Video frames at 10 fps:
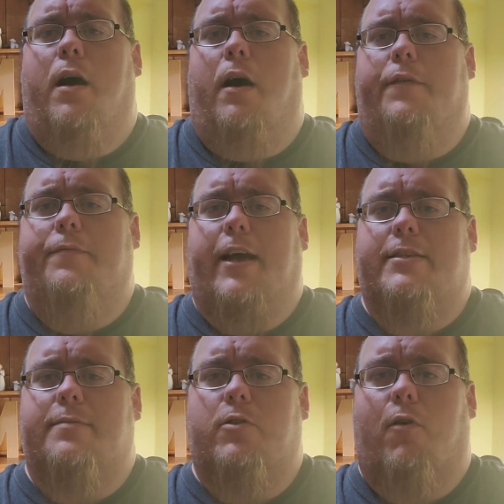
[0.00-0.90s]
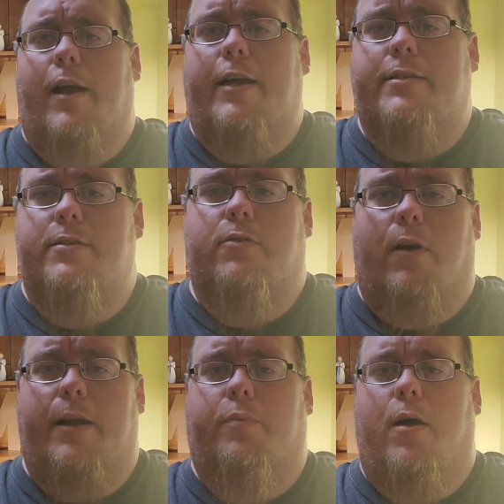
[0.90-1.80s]
They've got some great
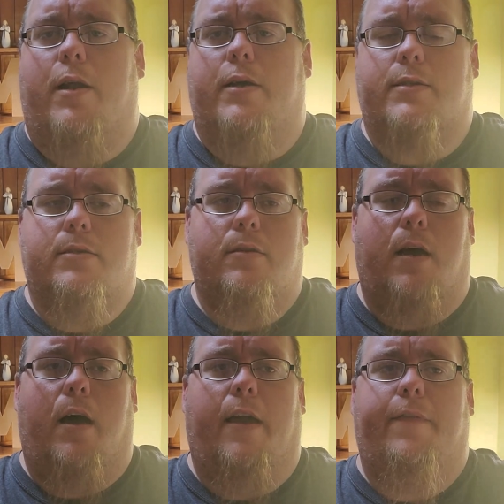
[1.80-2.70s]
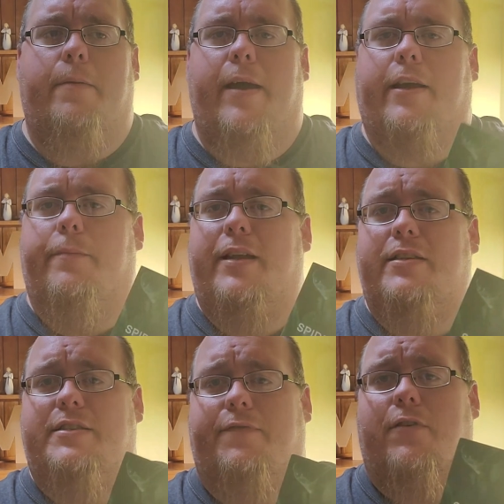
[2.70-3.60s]
products, and they make them
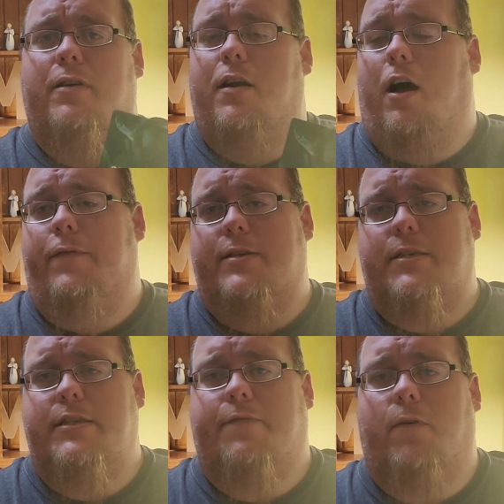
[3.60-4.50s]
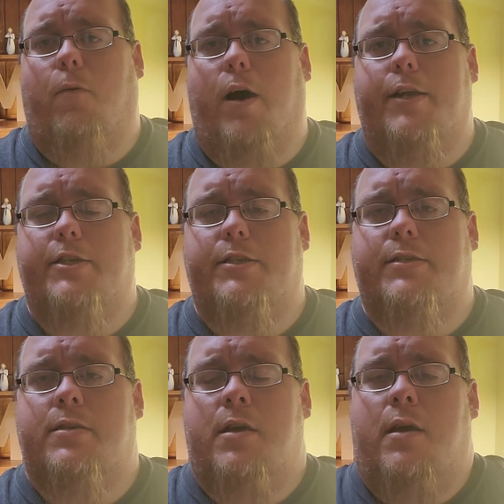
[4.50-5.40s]
in obviously different wattages.
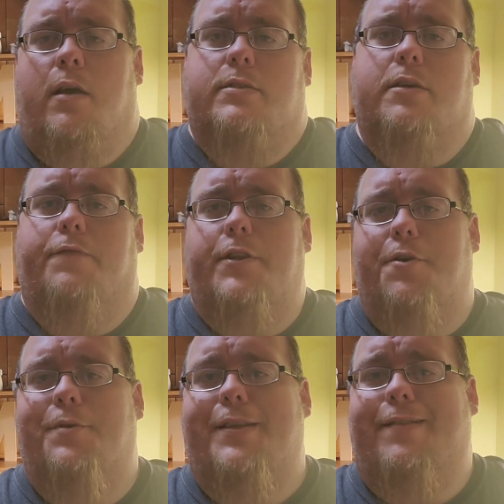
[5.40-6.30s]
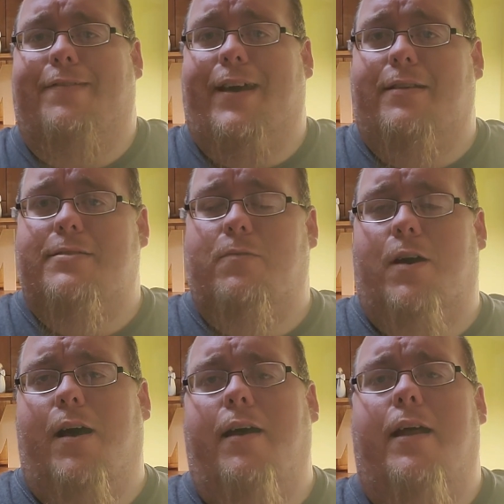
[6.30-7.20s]
So if you don't need the 1000
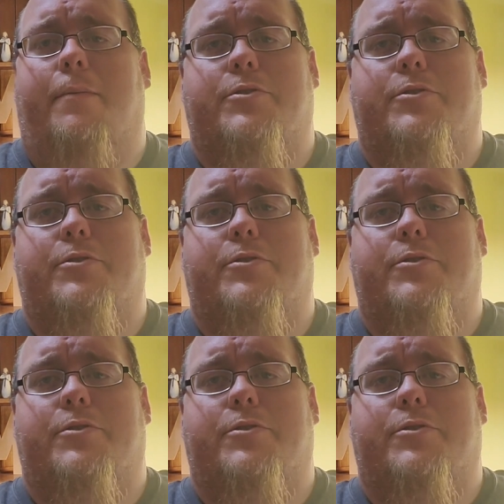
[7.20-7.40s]
watt, I'm